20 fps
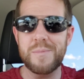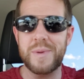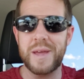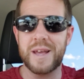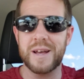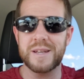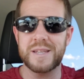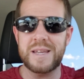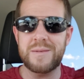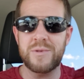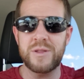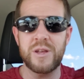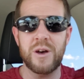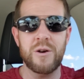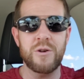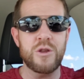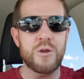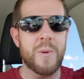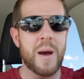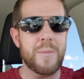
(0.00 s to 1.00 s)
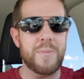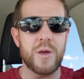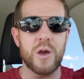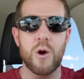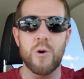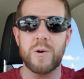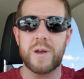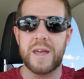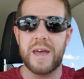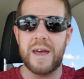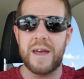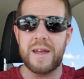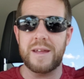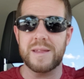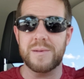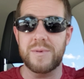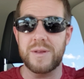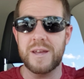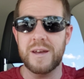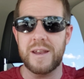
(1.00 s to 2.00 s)
Because even though you might be okay in
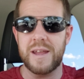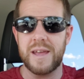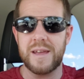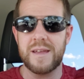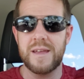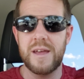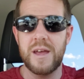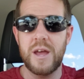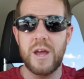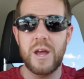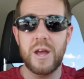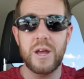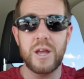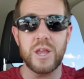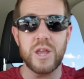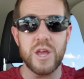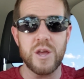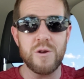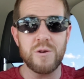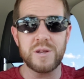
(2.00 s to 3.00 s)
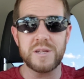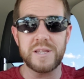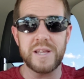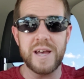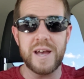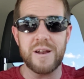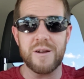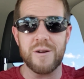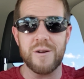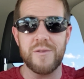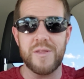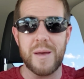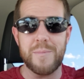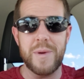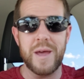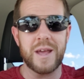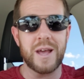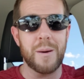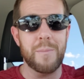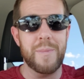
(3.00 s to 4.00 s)
the beginning, years later, that
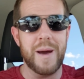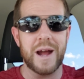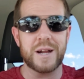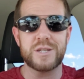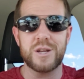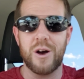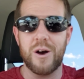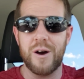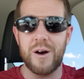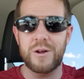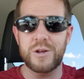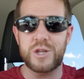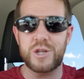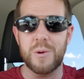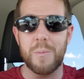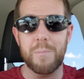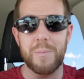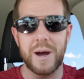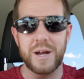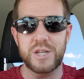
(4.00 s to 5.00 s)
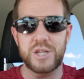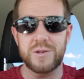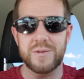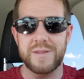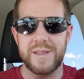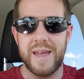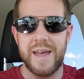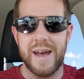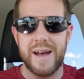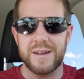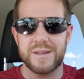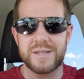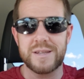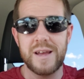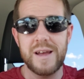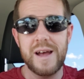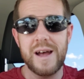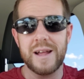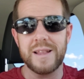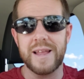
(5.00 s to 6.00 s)
may come back to haunt you and bite you in the ass.
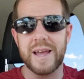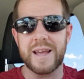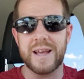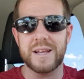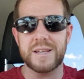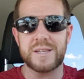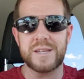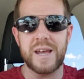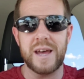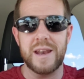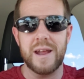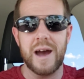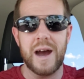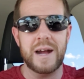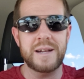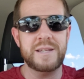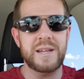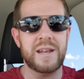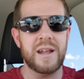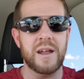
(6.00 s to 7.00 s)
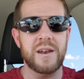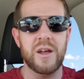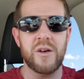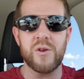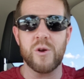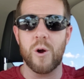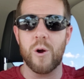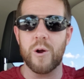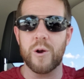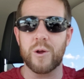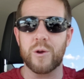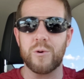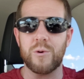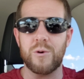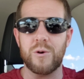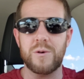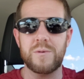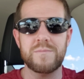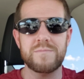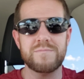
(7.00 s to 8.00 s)
Like I said, I did another
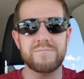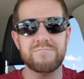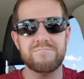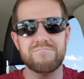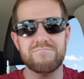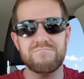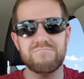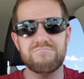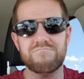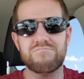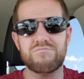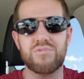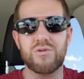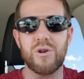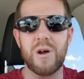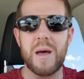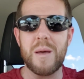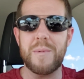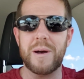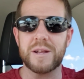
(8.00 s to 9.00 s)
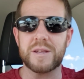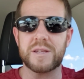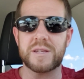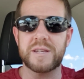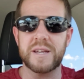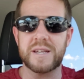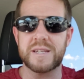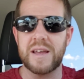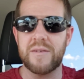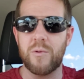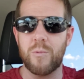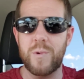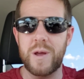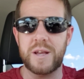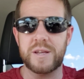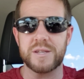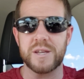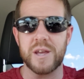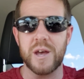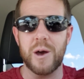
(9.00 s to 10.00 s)
article probably about 6-7
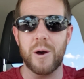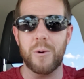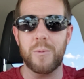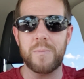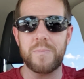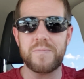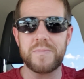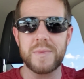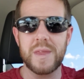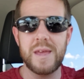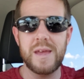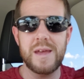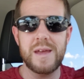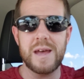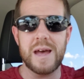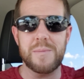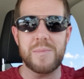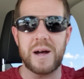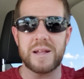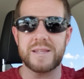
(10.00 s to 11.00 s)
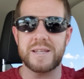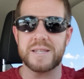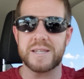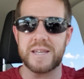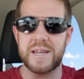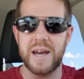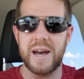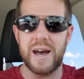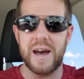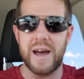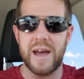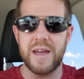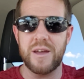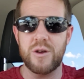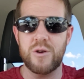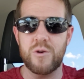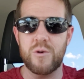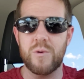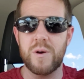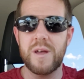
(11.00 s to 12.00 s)
weeks ago about this guy
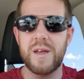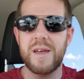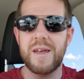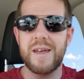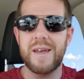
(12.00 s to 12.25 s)
who...